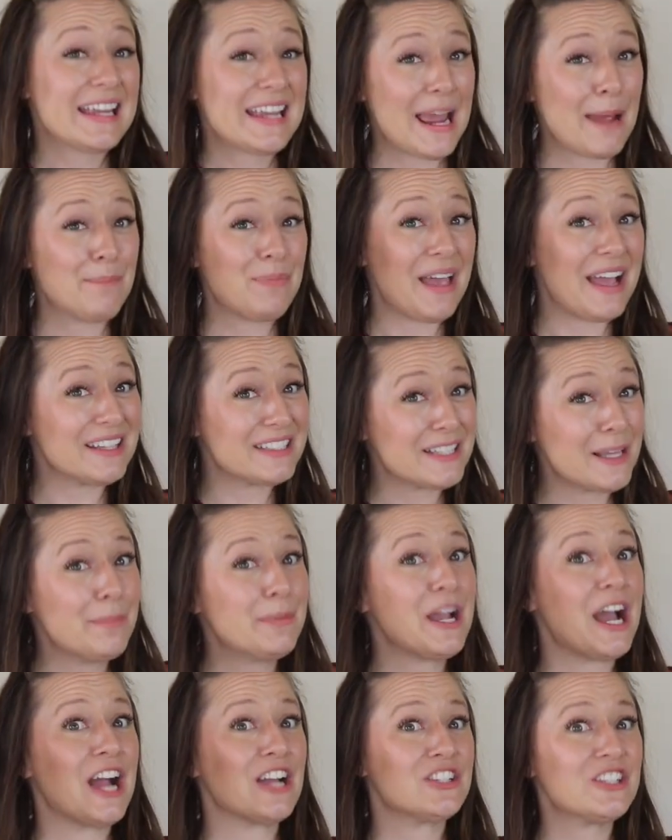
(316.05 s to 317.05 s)
kept that
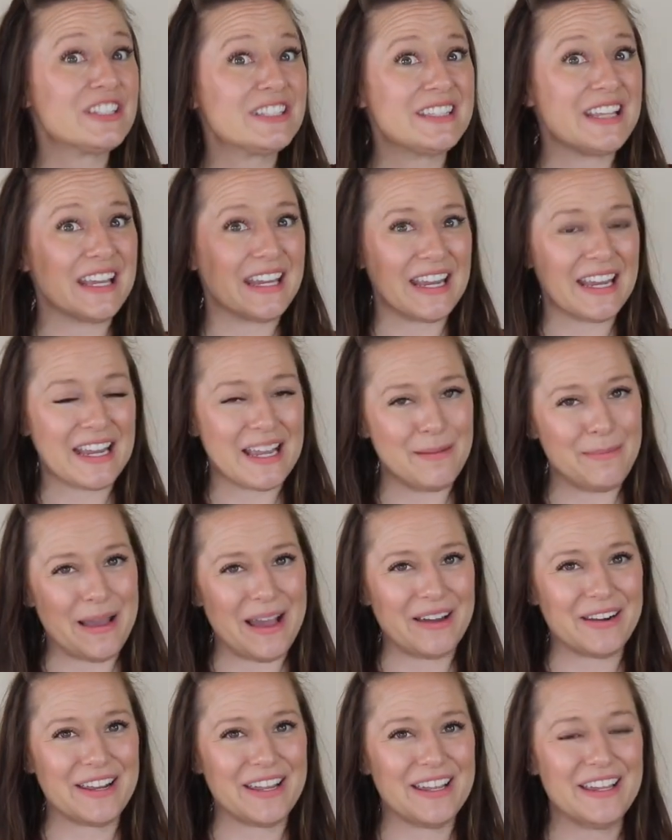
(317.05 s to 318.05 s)
subconscious thinking
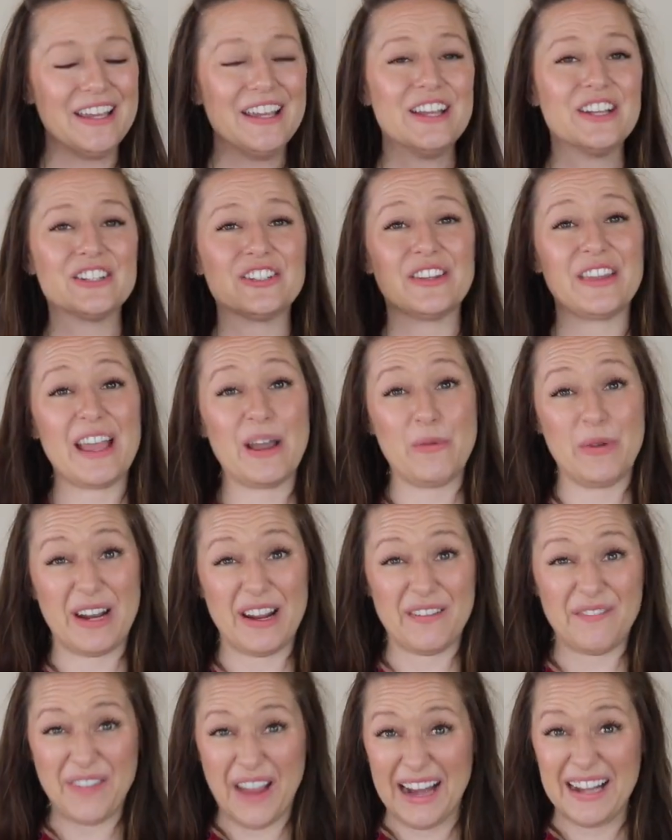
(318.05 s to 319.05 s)
about it, so that when
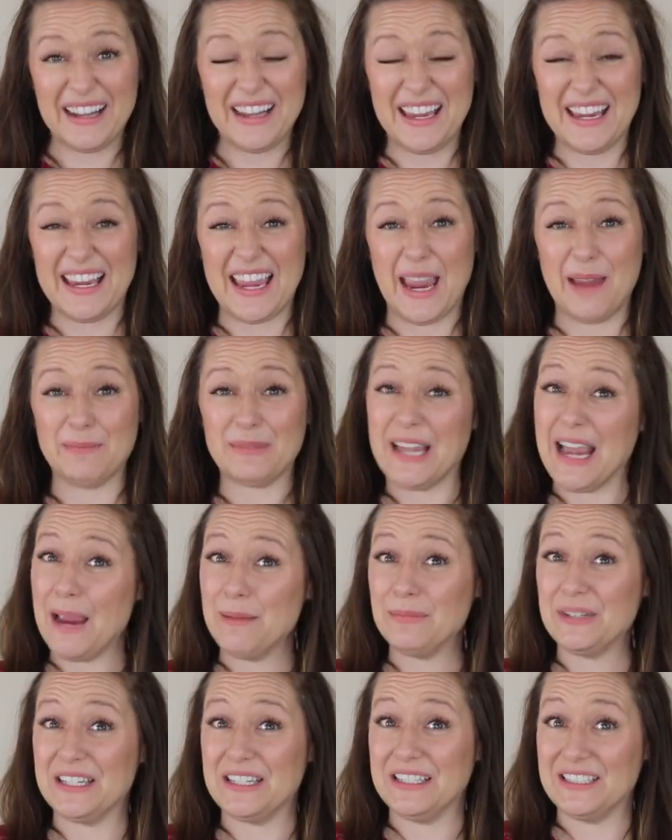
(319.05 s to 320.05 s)
it finally came
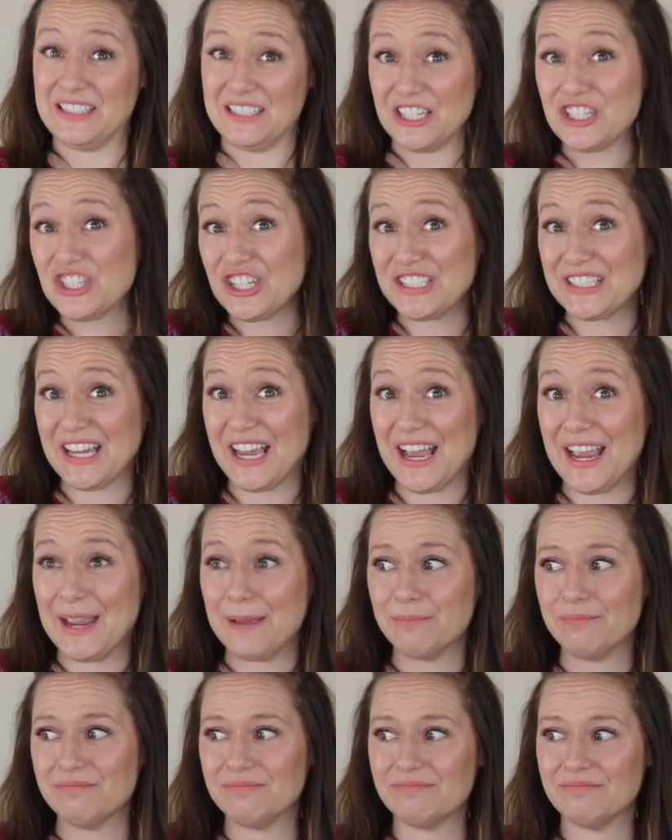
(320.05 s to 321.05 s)
time to decision
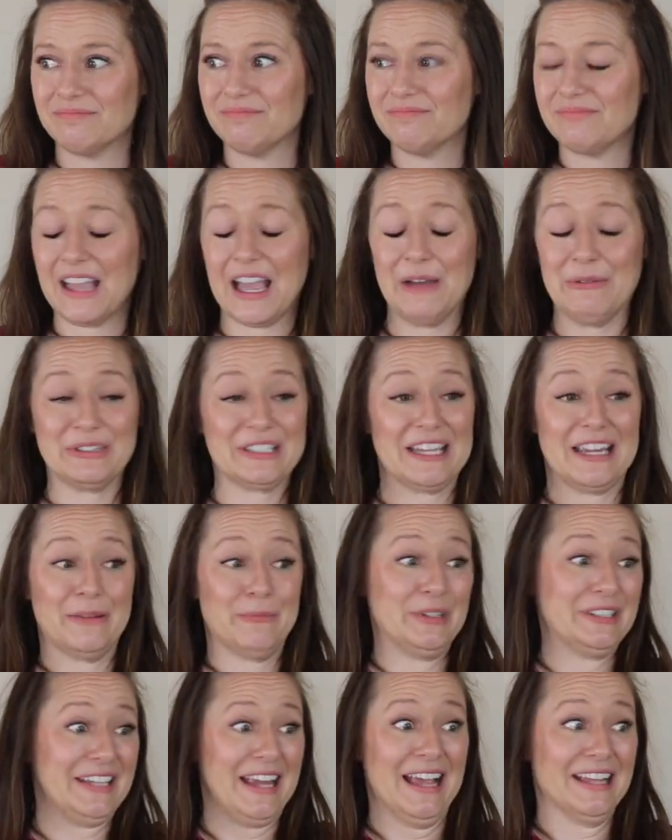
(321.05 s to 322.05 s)
time, I was like,
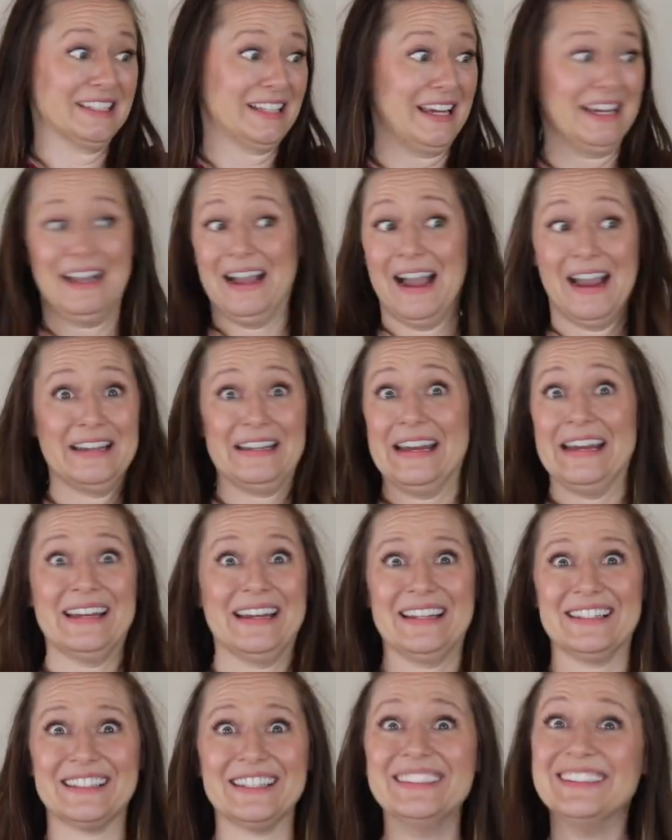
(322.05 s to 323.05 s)
well, yes, I, I need
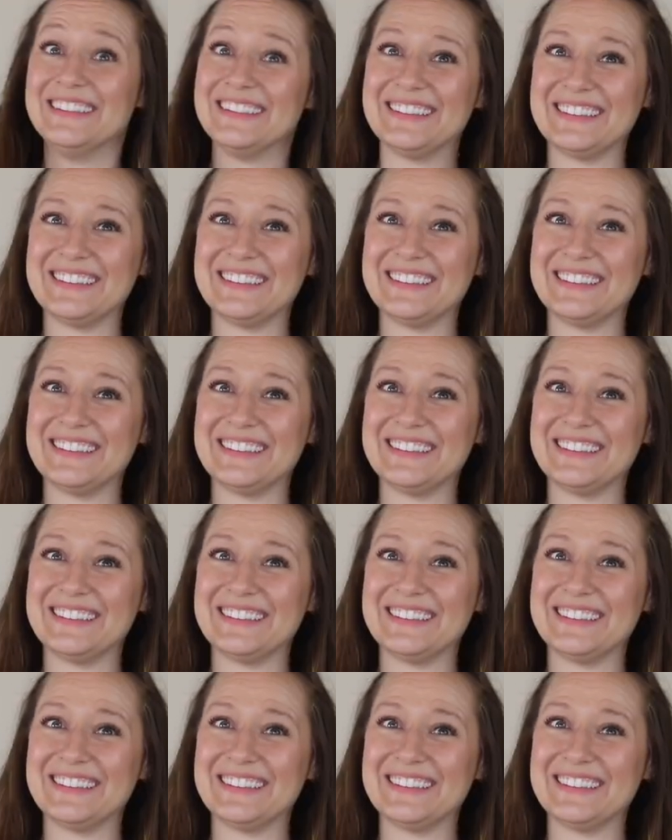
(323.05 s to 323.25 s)
it.